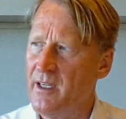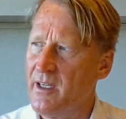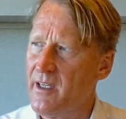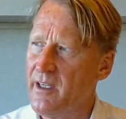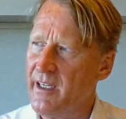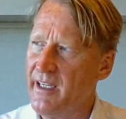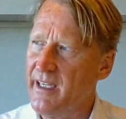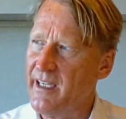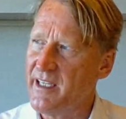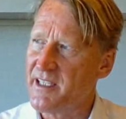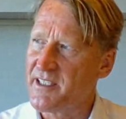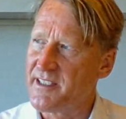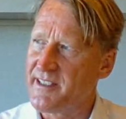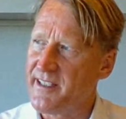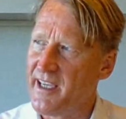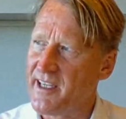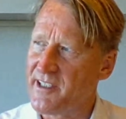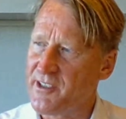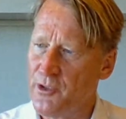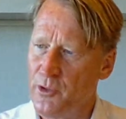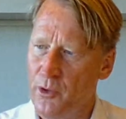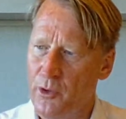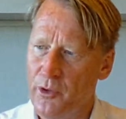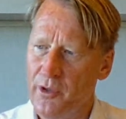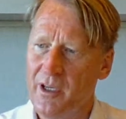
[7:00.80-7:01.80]
is
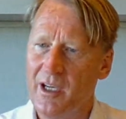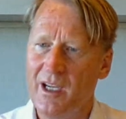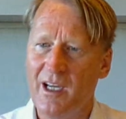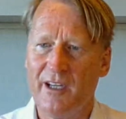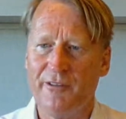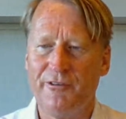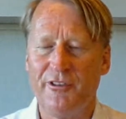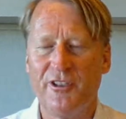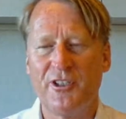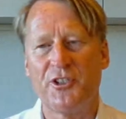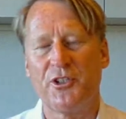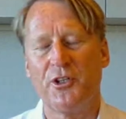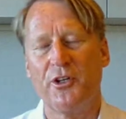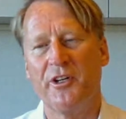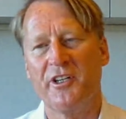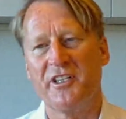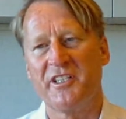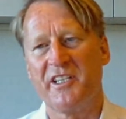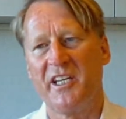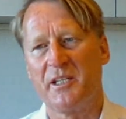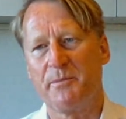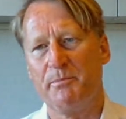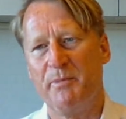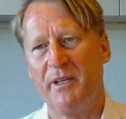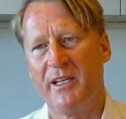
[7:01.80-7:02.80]
that non-life insurance
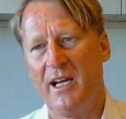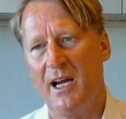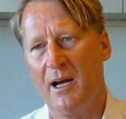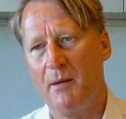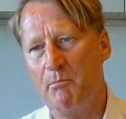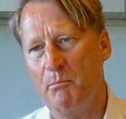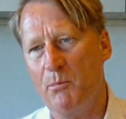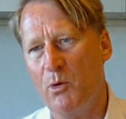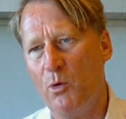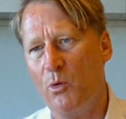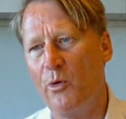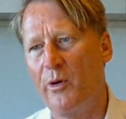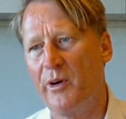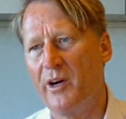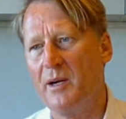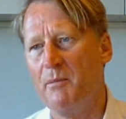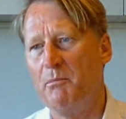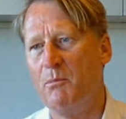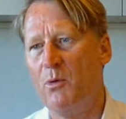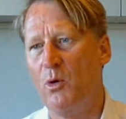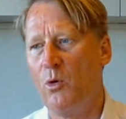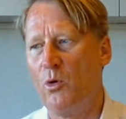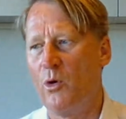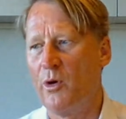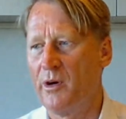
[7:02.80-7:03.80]
has become more and
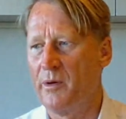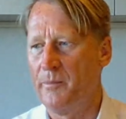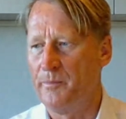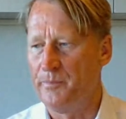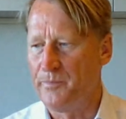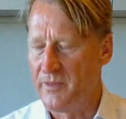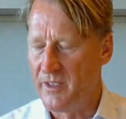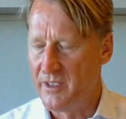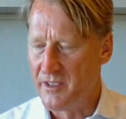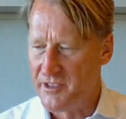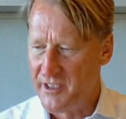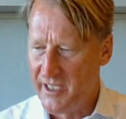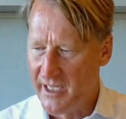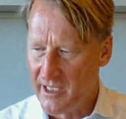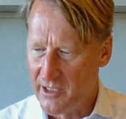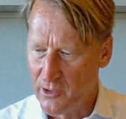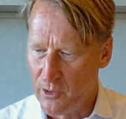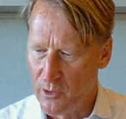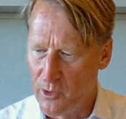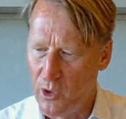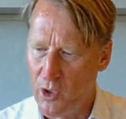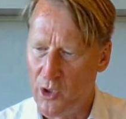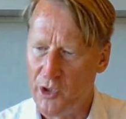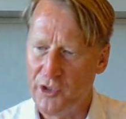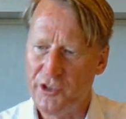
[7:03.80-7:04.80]
more
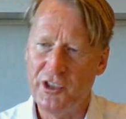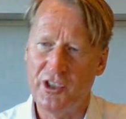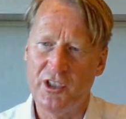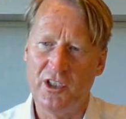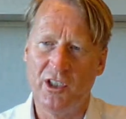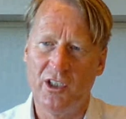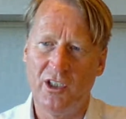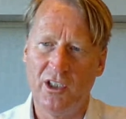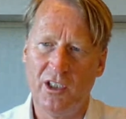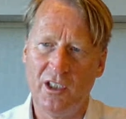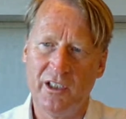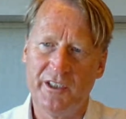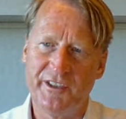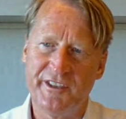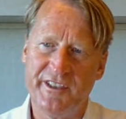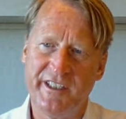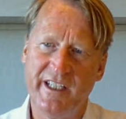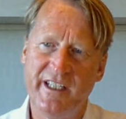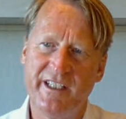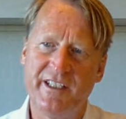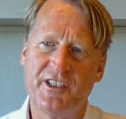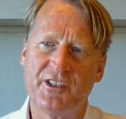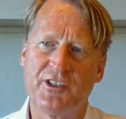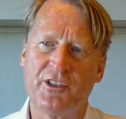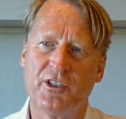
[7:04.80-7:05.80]
technological,
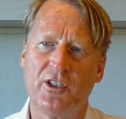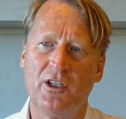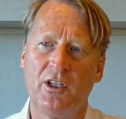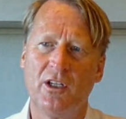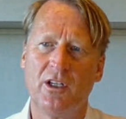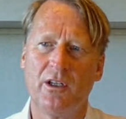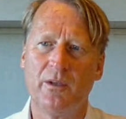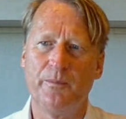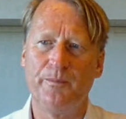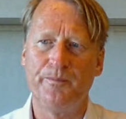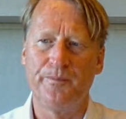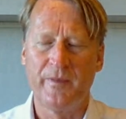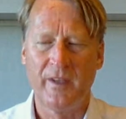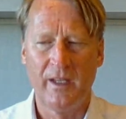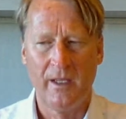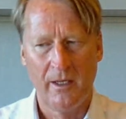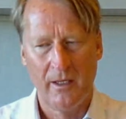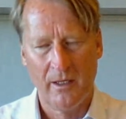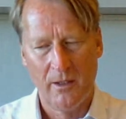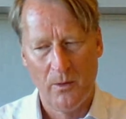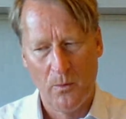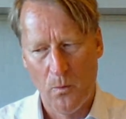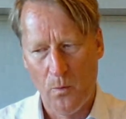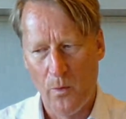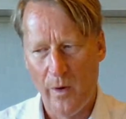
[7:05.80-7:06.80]
digital,
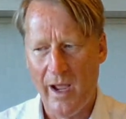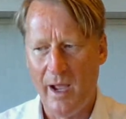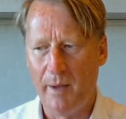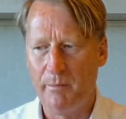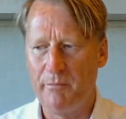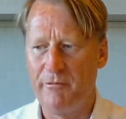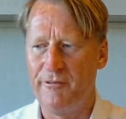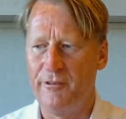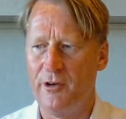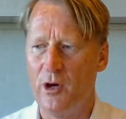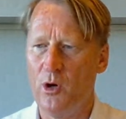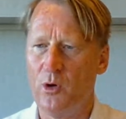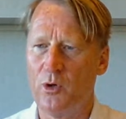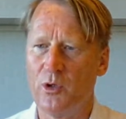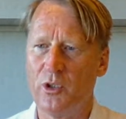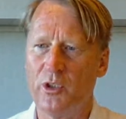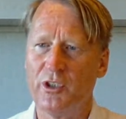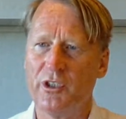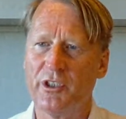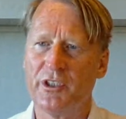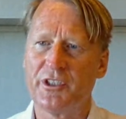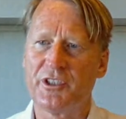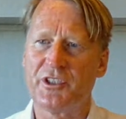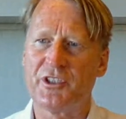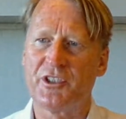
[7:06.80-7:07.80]

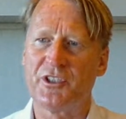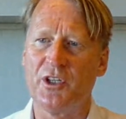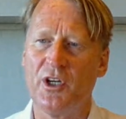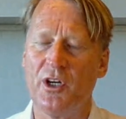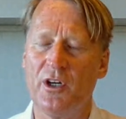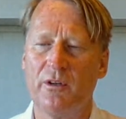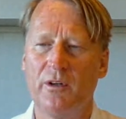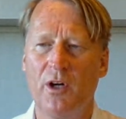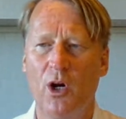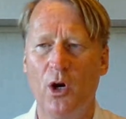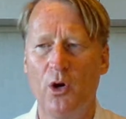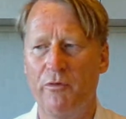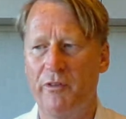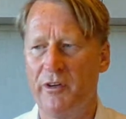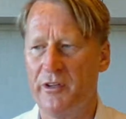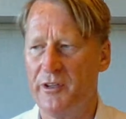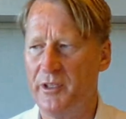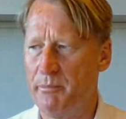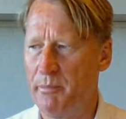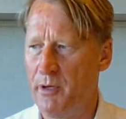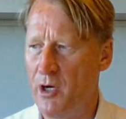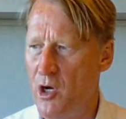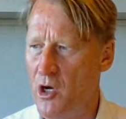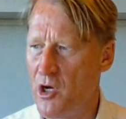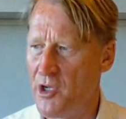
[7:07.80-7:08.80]
web-focused over the
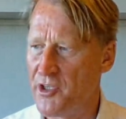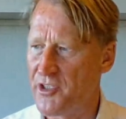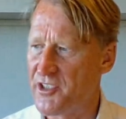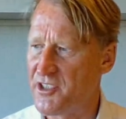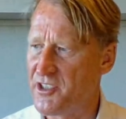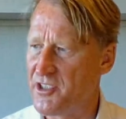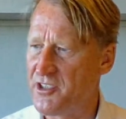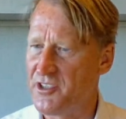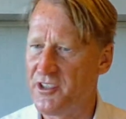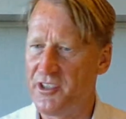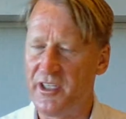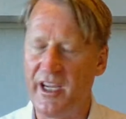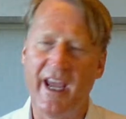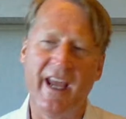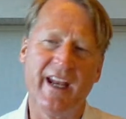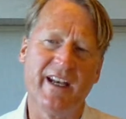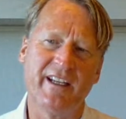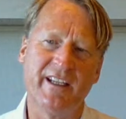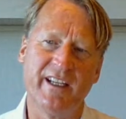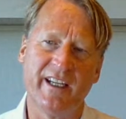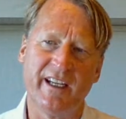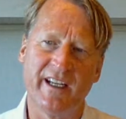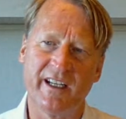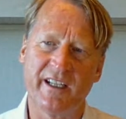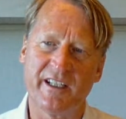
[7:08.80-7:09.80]
past 10
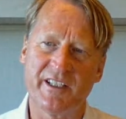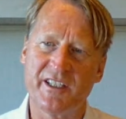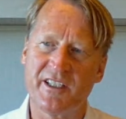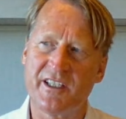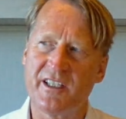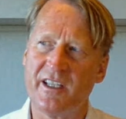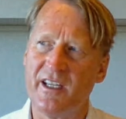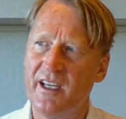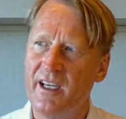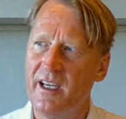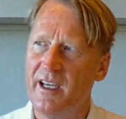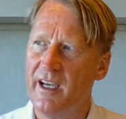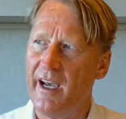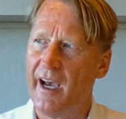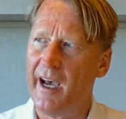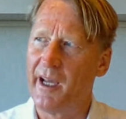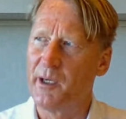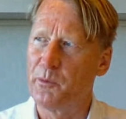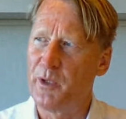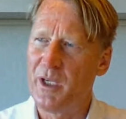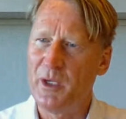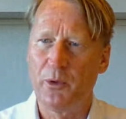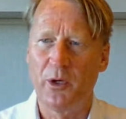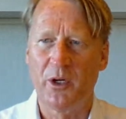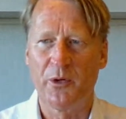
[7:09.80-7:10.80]
years. And
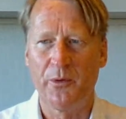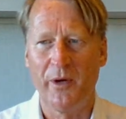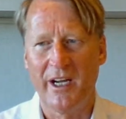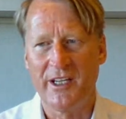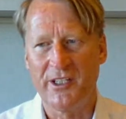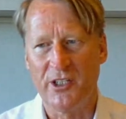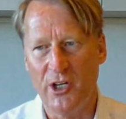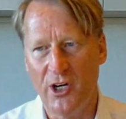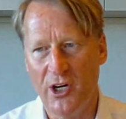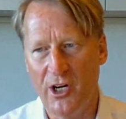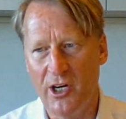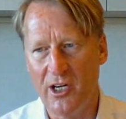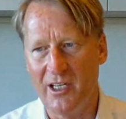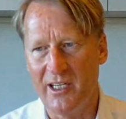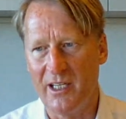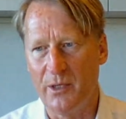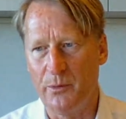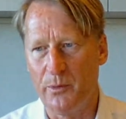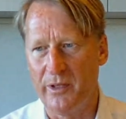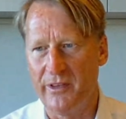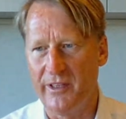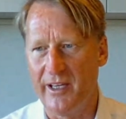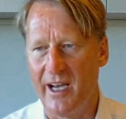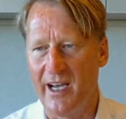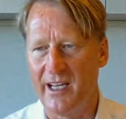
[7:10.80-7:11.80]
we were quite early
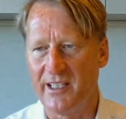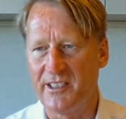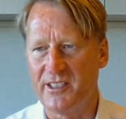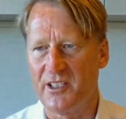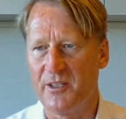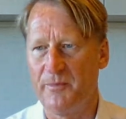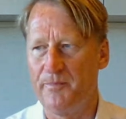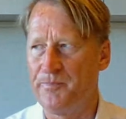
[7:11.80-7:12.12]
with that.